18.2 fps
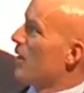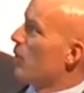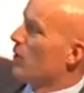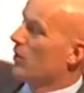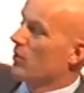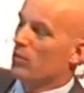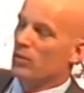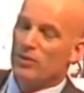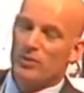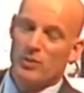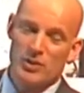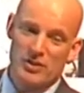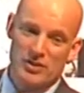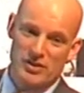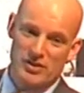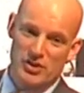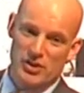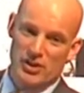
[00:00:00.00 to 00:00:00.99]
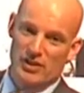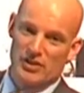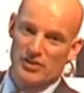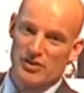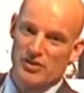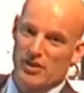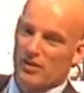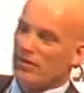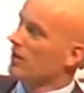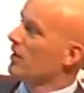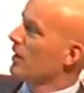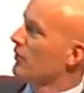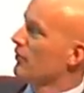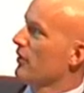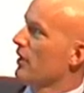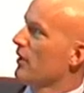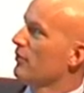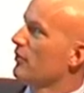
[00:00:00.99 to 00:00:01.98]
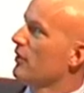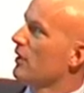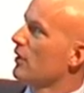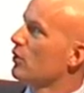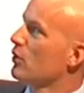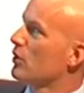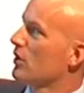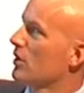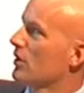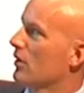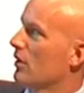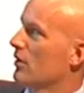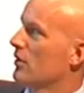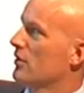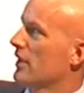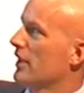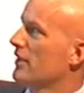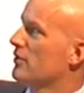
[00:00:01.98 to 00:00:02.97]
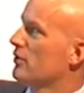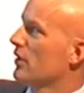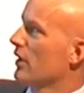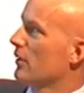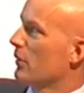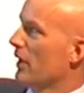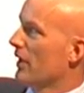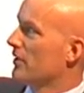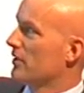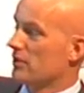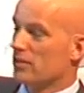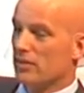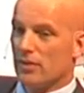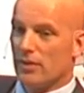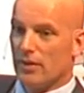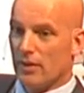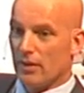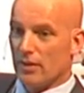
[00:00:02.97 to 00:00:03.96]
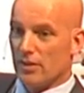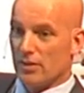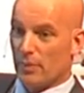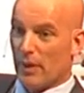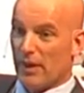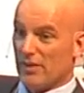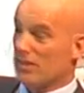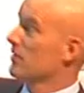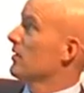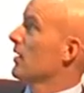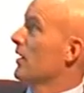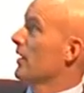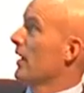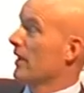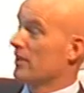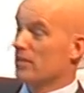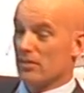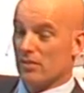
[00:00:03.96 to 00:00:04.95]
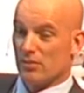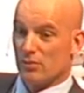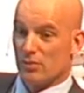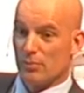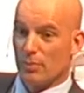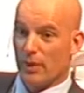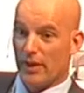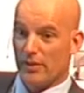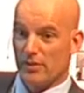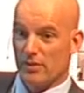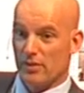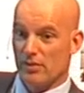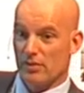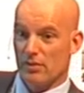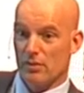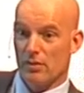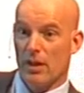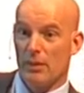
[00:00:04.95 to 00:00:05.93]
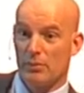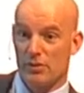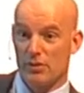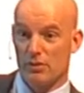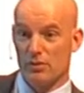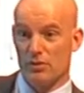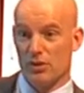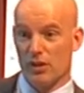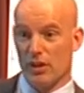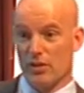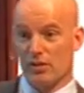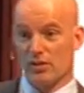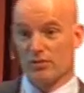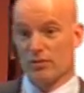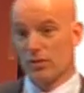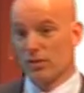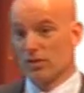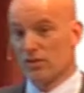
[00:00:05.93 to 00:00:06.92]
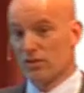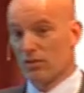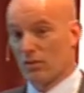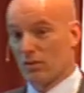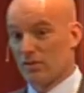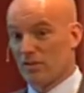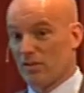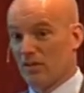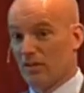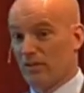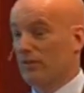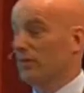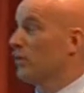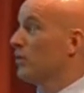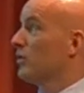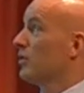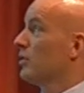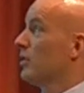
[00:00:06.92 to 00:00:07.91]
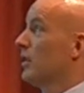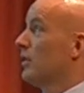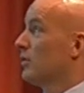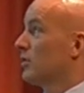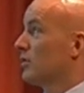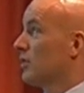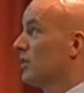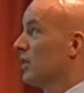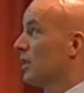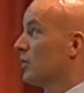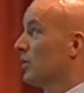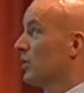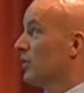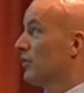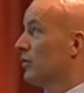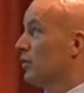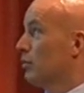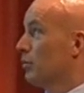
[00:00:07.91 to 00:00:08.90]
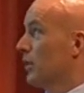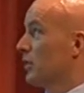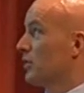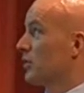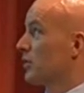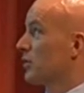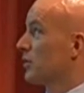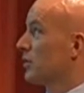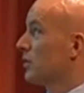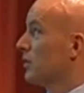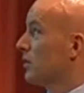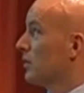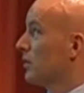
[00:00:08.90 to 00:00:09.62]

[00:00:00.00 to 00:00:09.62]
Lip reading: What are the challenges? I think if we look on a day-to-day basis, space and access to space is an absolute challenge for installers in the field, and you'll see that with a few pictures.